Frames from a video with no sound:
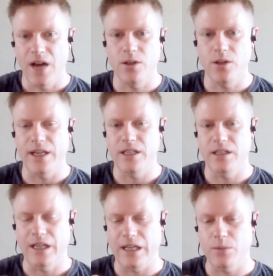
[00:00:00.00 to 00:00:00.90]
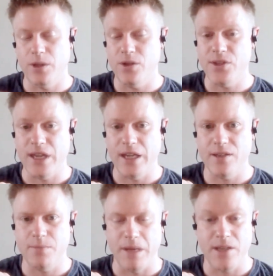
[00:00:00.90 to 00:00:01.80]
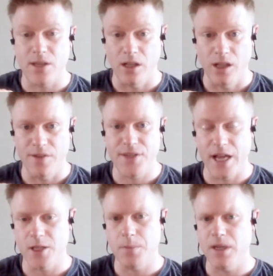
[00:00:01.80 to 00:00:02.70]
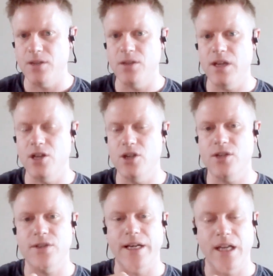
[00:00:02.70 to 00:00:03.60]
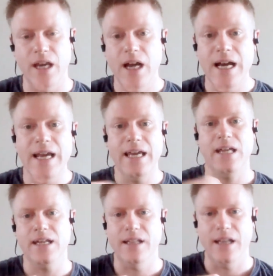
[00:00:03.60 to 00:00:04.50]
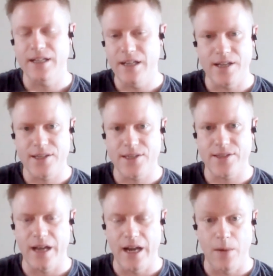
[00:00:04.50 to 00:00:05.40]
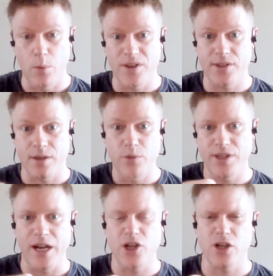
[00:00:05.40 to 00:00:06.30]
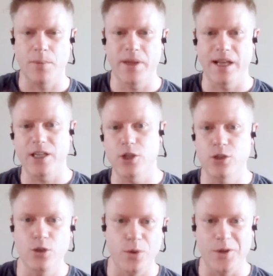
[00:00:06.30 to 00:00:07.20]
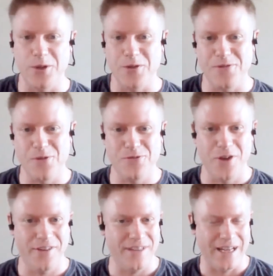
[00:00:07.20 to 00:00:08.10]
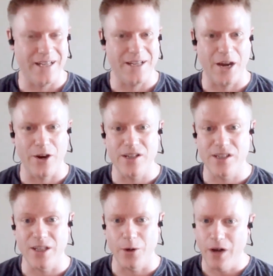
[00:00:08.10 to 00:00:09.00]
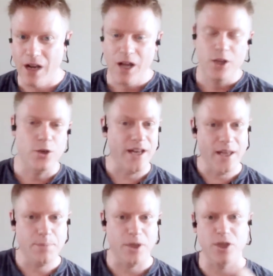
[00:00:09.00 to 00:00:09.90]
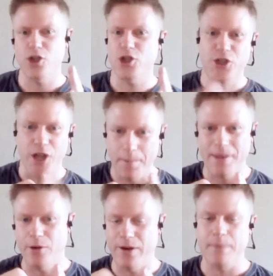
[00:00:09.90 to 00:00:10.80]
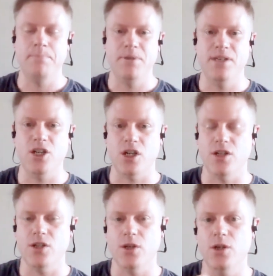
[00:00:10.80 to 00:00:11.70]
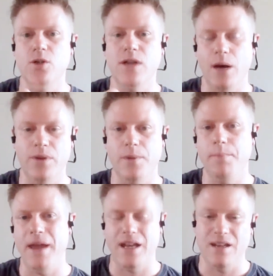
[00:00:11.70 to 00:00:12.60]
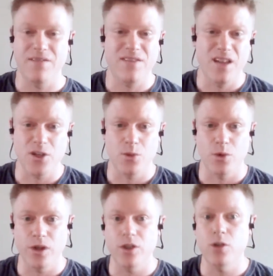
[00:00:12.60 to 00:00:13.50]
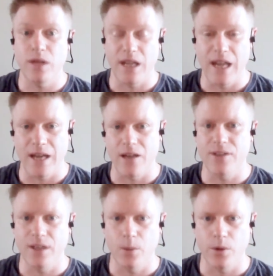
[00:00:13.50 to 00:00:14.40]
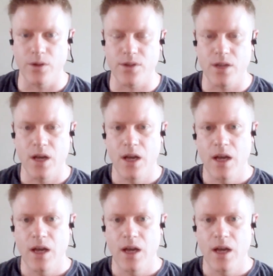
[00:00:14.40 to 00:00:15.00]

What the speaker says: you, like what you're saying is makes a lot of sense, because you can just like hit it like this with some retention, a bit like you do when if you've done like karate, or you hit but you just stop at the right position. So you do that with the pen, and if it doesn't work, you do it again until it works.